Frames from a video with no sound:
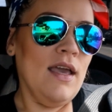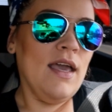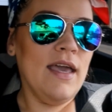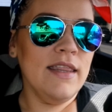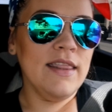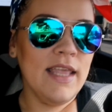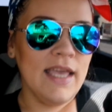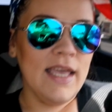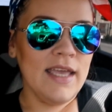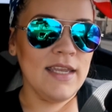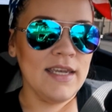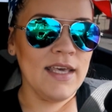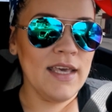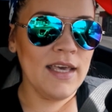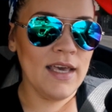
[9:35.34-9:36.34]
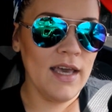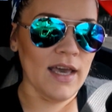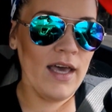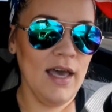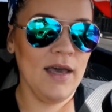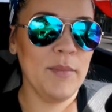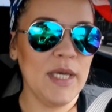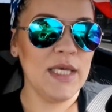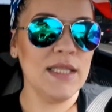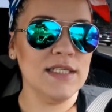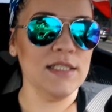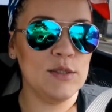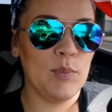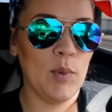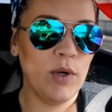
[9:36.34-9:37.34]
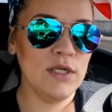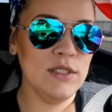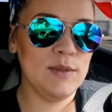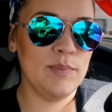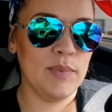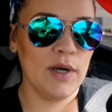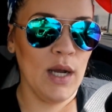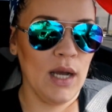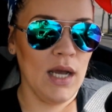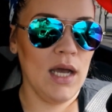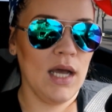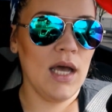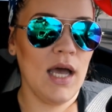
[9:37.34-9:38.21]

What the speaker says: And then in the sports bra,